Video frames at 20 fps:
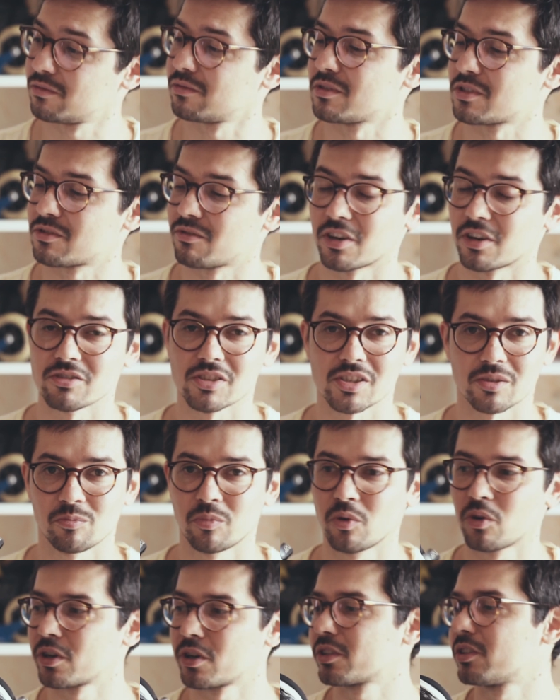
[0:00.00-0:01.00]
it's very
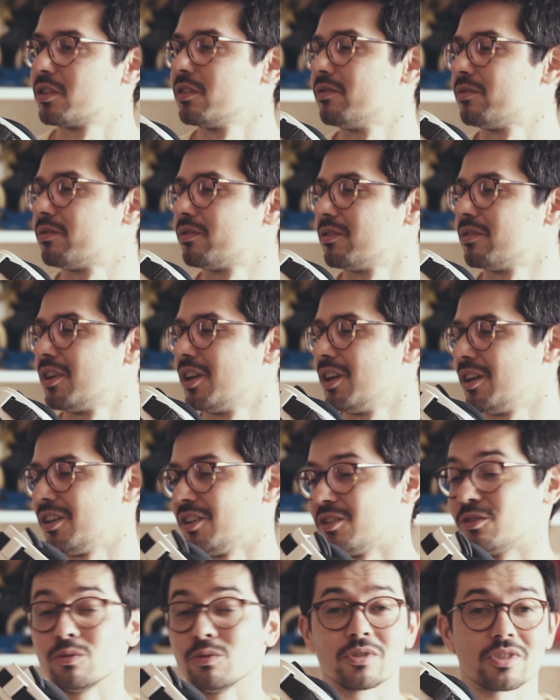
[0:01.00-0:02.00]
supportive,
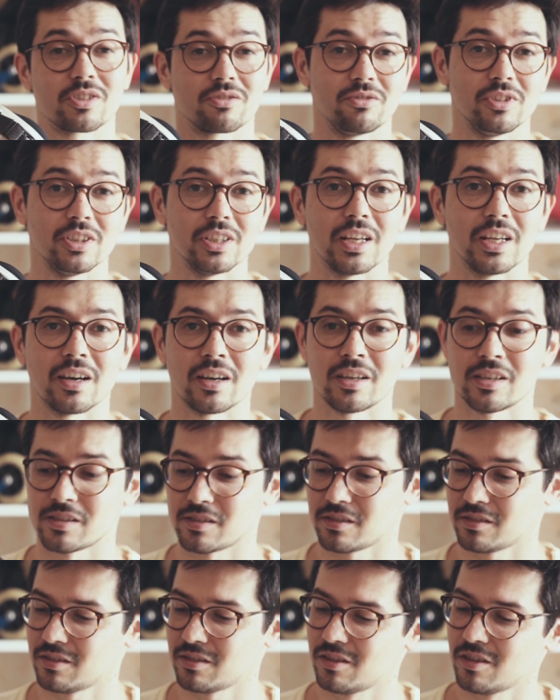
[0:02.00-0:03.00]
it looks really
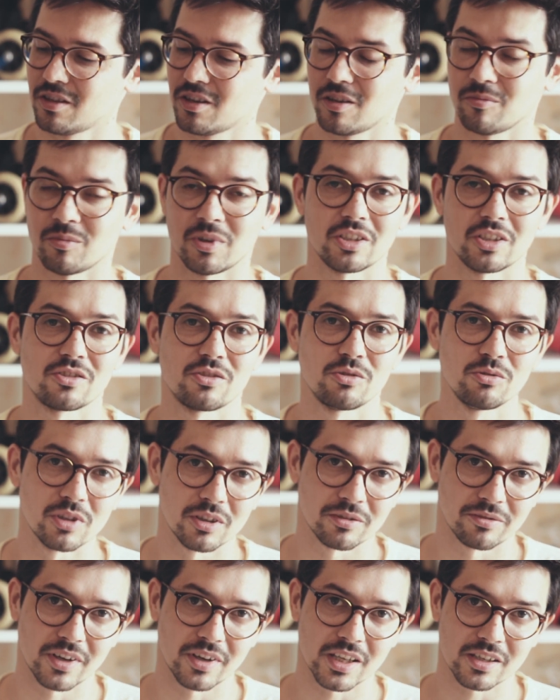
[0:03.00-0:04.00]
nice, but it's
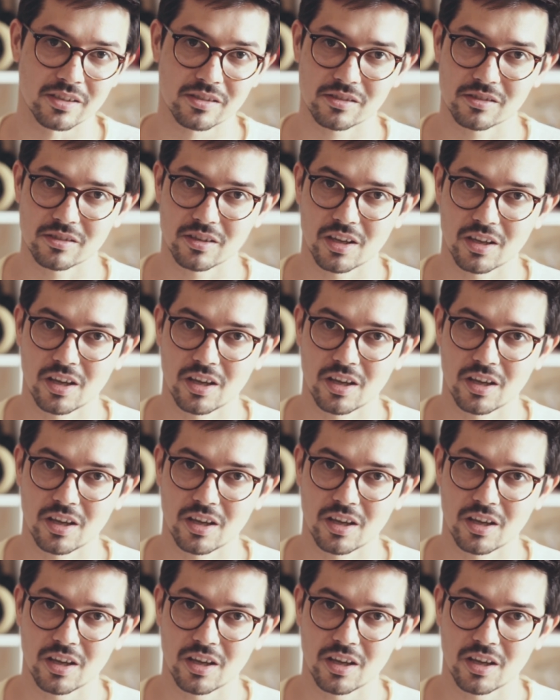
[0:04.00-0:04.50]
UFS.